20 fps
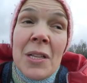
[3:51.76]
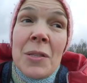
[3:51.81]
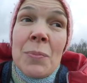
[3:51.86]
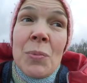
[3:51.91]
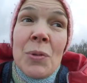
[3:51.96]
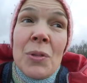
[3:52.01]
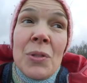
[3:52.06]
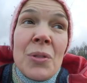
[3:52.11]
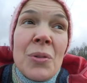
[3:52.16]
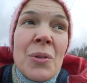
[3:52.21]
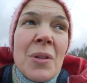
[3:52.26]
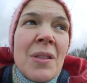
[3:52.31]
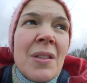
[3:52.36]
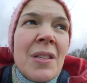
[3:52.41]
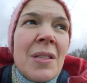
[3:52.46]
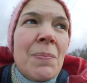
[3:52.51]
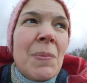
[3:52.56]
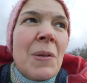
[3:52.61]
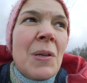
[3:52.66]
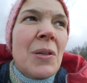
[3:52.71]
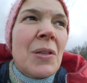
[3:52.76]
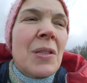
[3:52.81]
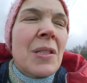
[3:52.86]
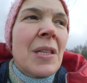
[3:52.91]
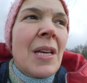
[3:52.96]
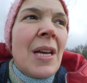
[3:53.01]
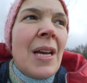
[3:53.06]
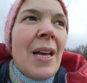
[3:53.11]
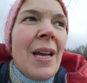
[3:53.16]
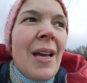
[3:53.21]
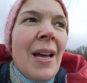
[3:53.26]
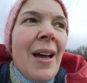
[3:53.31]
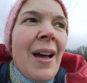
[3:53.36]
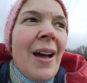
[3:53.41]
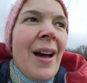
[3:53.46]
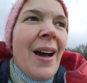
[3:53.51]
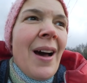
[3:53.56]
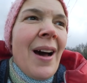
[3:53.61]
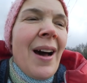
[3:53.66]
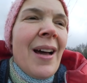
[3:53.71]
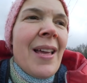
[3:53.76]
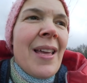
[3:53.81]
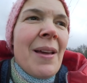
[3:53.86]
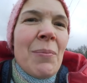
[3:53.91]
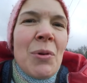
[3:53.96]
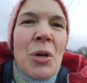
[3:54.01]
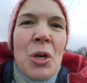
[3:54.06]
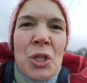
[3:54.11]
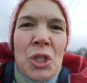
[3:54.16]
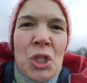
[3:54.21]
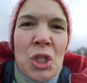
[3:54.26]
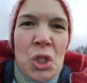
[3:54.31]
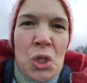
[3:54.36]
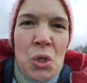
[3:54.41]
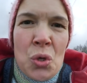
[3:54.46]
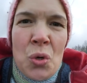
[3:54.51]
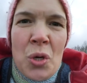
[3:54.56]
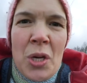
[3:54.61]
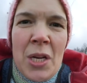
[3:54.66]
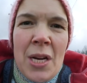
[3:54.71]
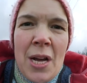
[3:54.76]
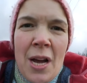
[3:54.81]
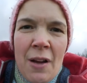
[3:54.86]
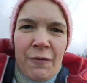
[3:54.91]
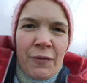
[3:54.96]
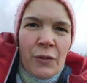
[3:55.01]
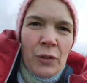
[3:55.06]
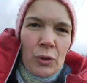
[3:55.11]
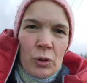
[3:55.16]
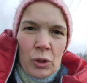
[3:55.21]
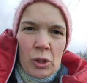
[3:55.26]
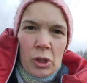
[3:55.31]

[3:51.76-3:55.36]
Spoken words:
husband doing this because I am not strong enough.